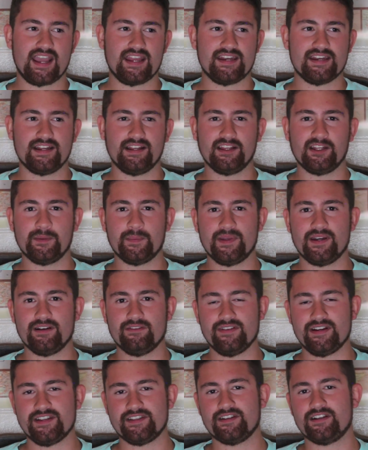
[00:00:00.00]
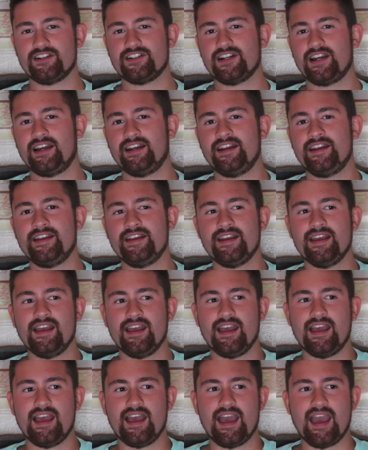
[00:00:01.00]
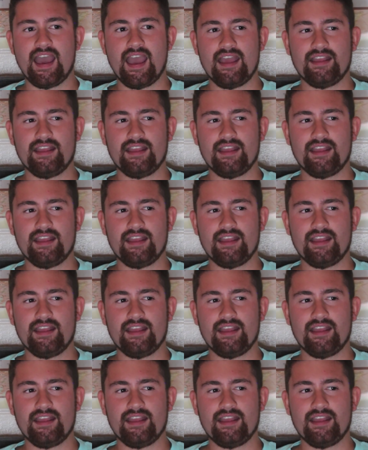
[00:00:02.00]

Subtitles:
I did a little bit of research on it